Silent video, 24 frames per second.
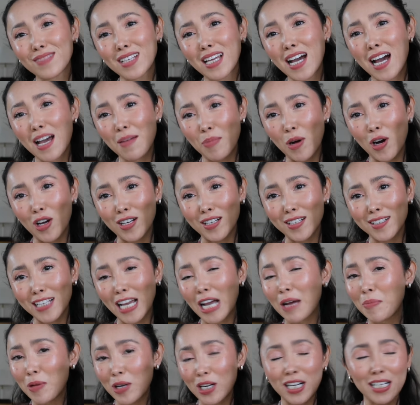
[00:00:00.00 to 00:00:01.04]
I bought it
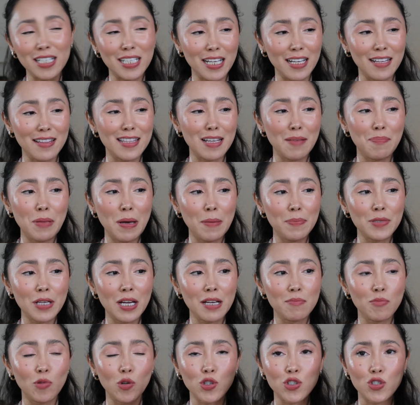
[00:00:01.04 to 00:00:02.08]
again, the
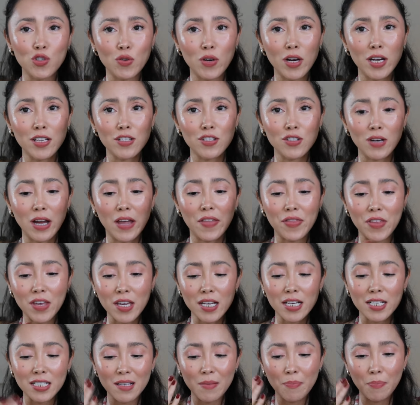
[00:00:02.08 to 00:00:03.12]
peptide moisturizer, I
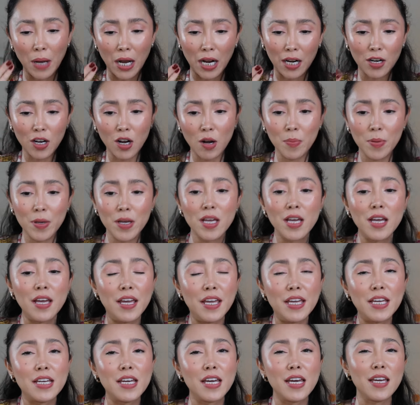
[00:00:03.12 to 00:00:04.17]
think as a backup
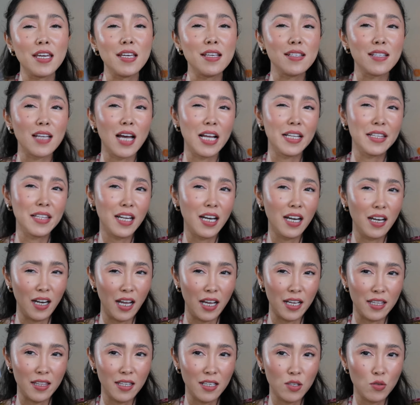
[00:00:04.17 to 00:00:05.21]
in case I didn't
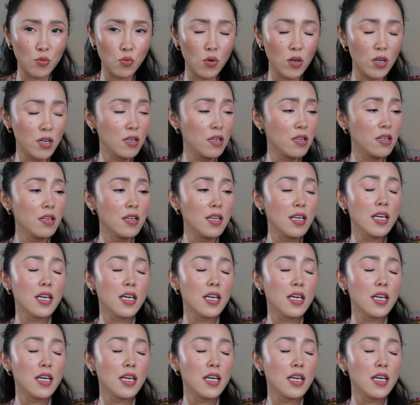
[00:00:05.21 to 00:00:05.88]
like this one.